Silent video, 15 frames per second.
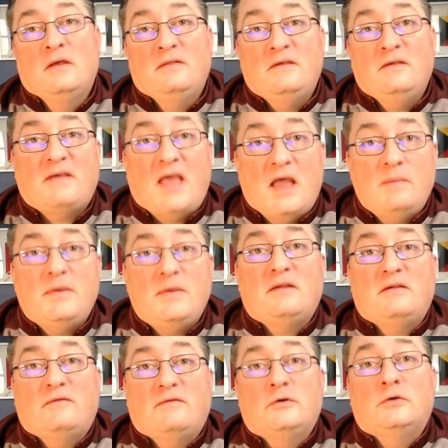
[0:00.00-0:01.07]
This can be a
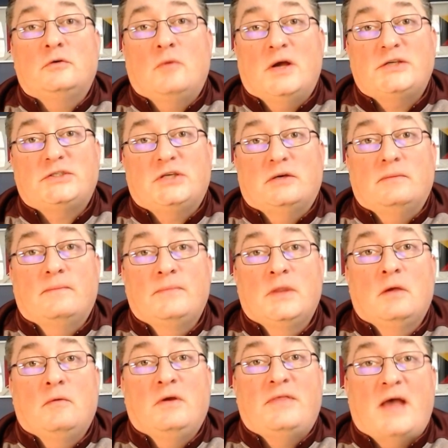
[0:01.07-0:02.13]
difficult question
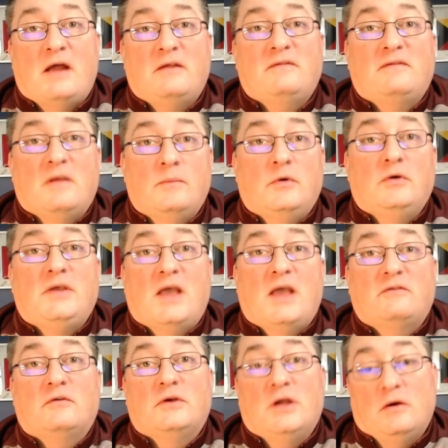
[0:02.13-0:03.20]
without a simple
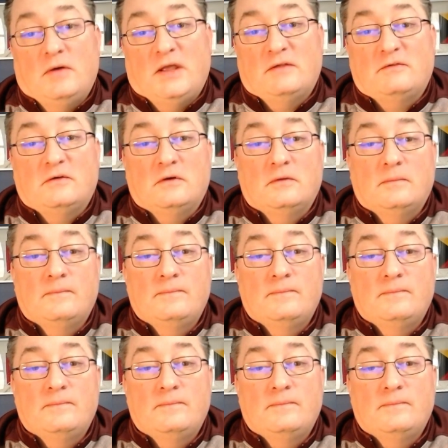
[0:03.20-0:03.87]
yes or no answer.